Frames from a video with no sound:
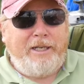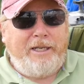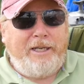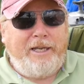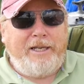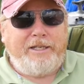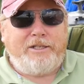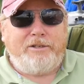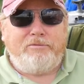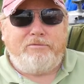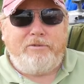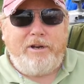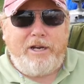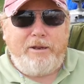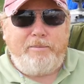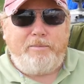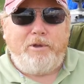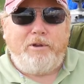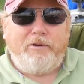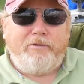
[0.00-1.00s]
It's a
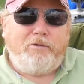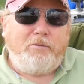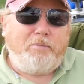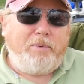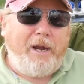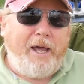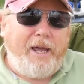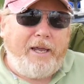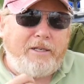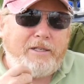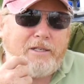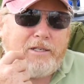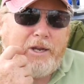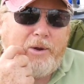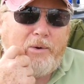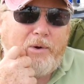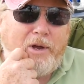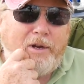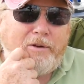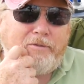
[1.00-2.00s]
really beautiful place,
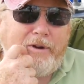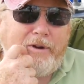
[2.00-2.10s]
so I'd